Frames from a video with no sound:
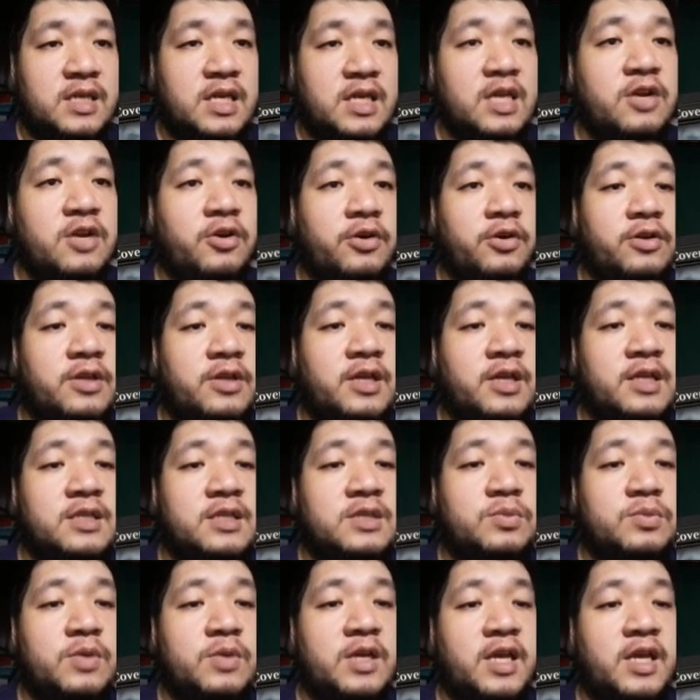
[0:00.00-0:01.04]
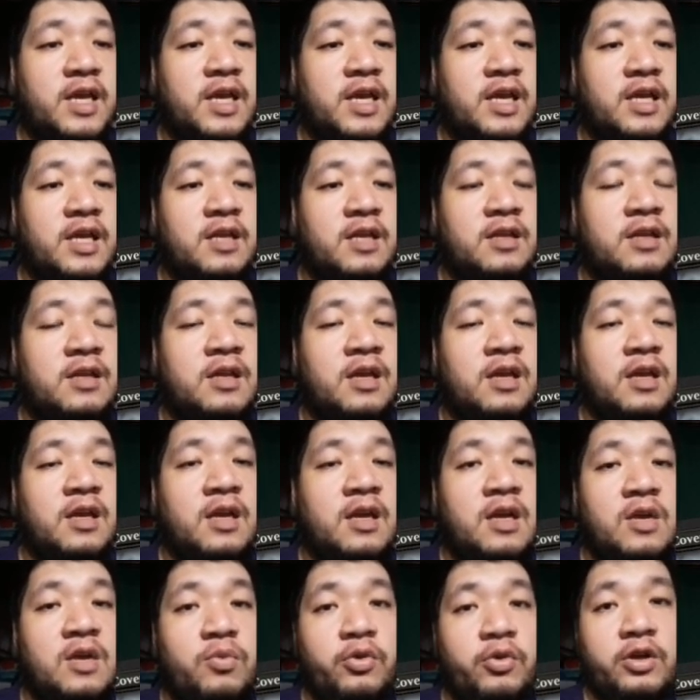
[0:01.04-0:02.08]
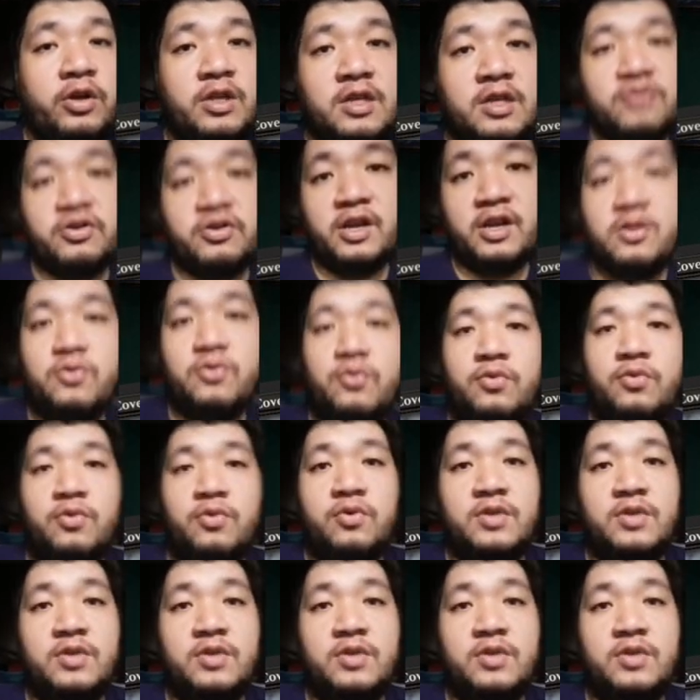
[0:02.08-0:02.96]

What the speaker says: curtains we're gonna try to take